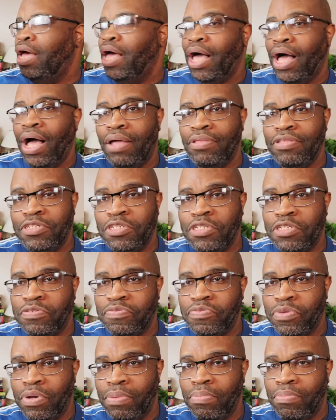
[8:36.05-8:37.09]
Uh, this is
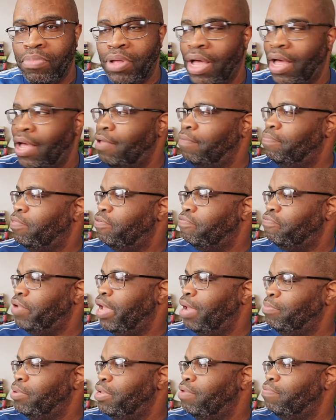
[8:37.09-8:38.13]
from uh, the
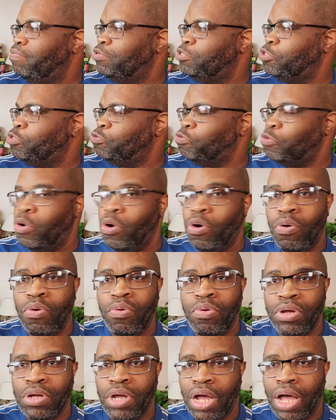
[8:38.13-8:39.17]
family of the Stroh
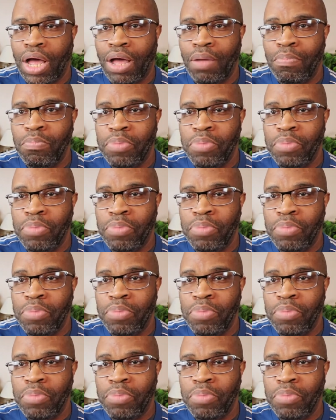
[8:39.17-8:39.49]
uh,